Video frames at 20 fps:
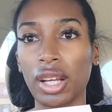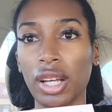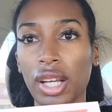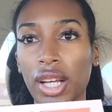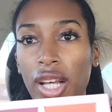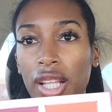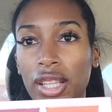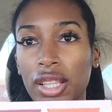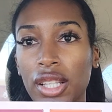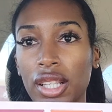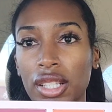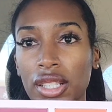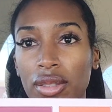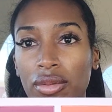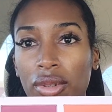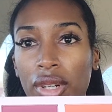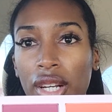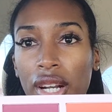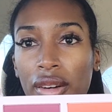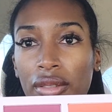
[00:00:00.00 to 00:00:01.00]
I got
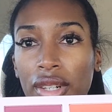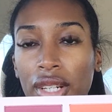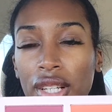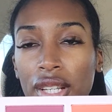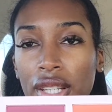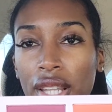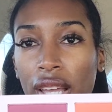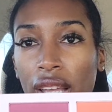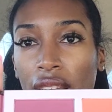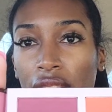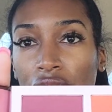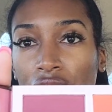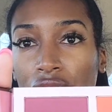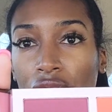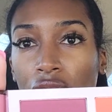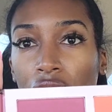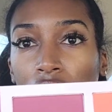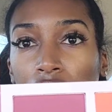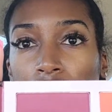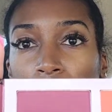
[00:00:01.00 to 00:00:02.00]
this one. I wanted like a
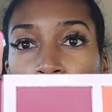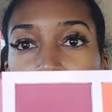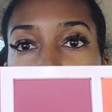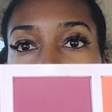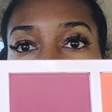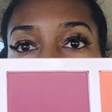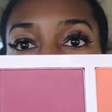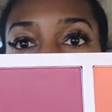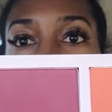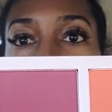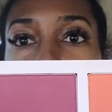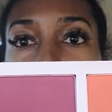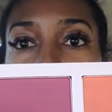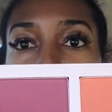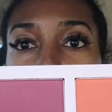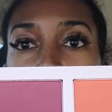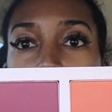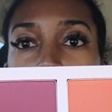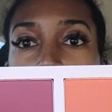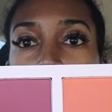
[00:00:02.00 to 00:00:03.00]
dark
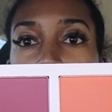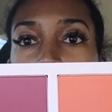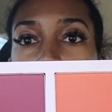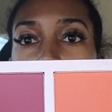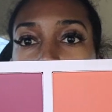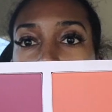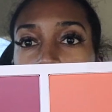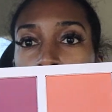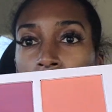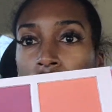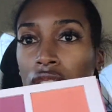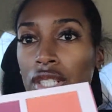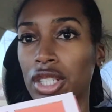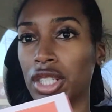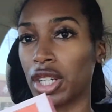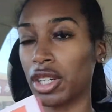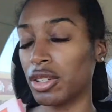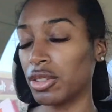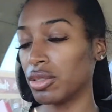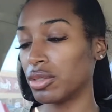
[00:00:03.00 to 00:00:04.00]
purple
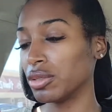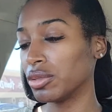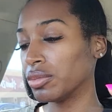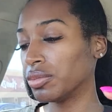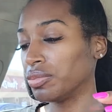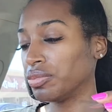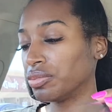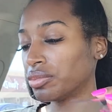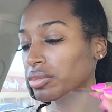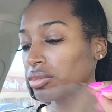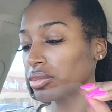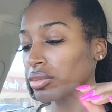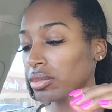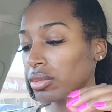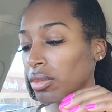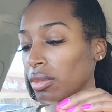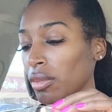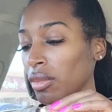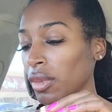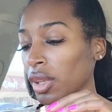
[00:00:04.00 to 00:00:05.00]
tone,
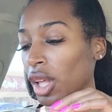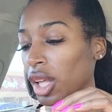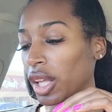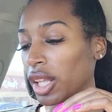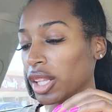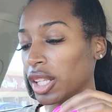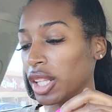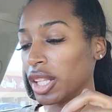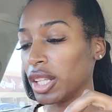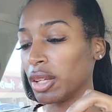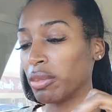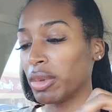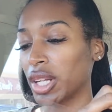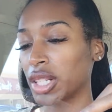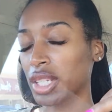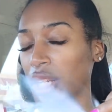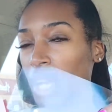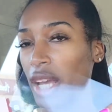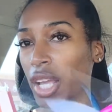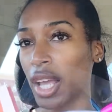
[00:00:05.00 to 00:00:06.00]
and then the
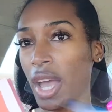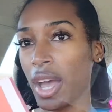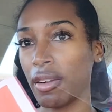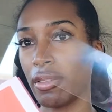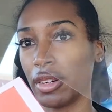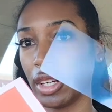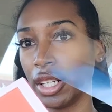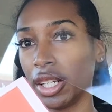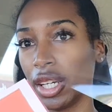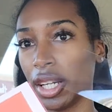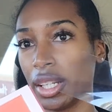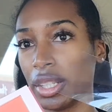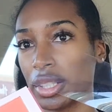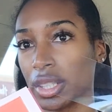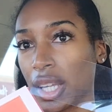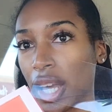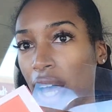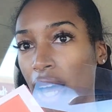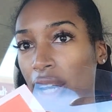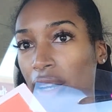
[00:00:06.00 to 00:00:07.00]
blush I have right now
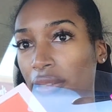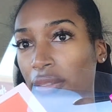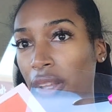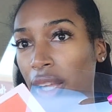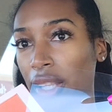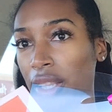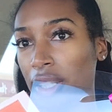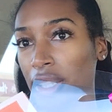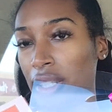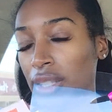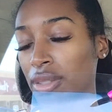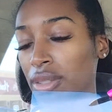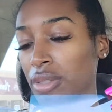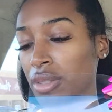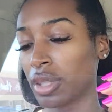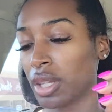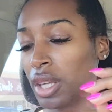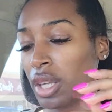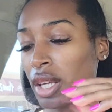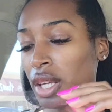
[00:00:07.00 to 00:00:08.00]
is kind of like
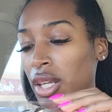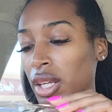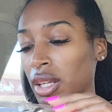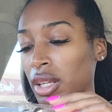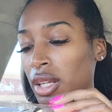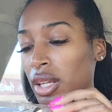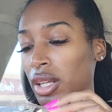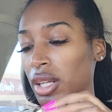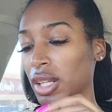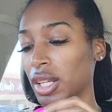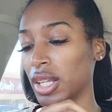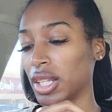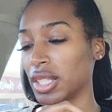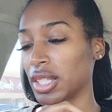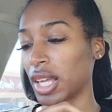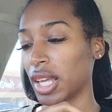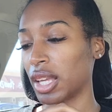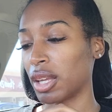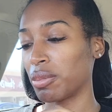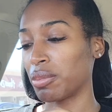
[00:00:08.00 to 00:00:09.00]
this.
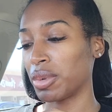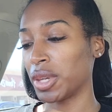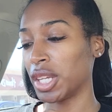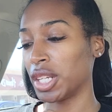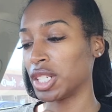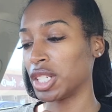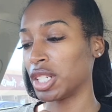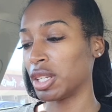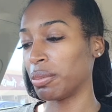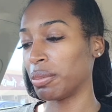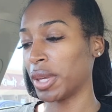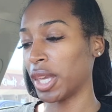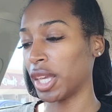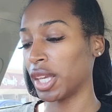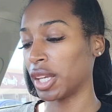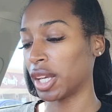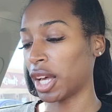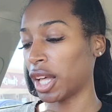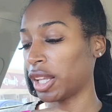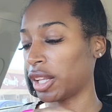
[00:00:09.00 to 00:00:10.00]
It's like a peachy
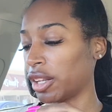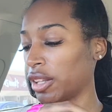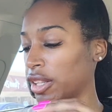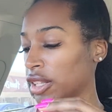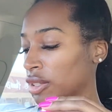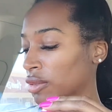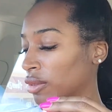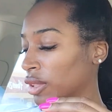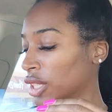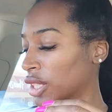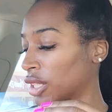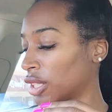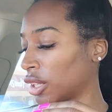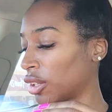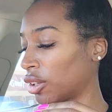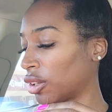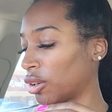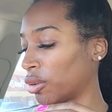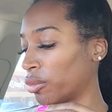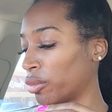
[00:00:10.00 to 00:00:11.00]
pink color. This one is
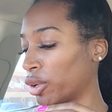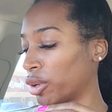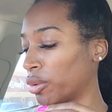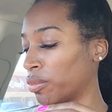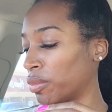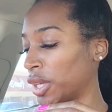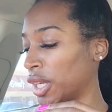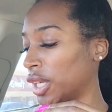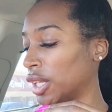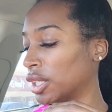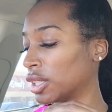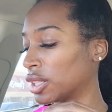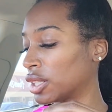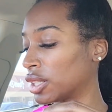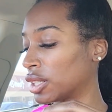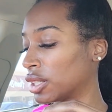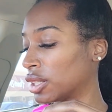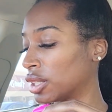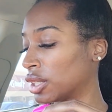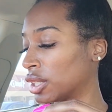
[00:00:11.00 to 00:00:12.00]
a little more
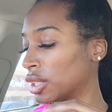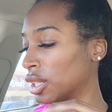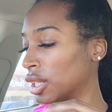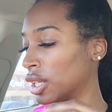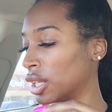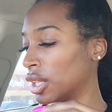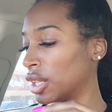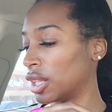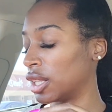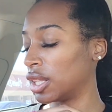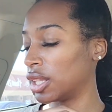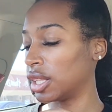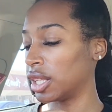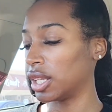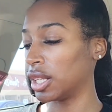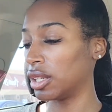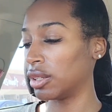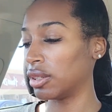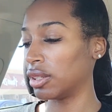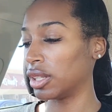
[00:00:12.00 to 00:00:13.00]
peach
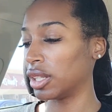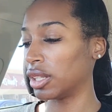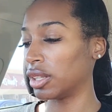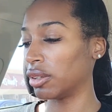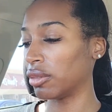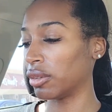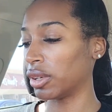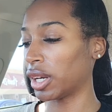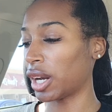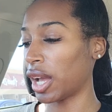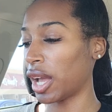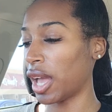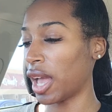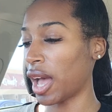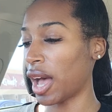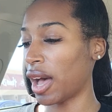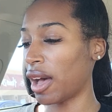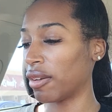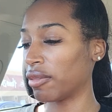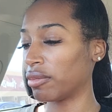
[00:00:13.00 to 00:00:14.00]
than the one I
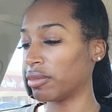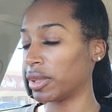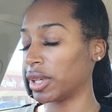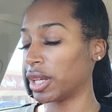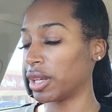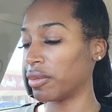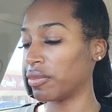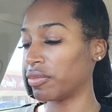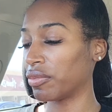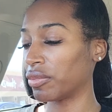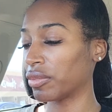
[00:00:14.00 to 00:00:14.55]
have. But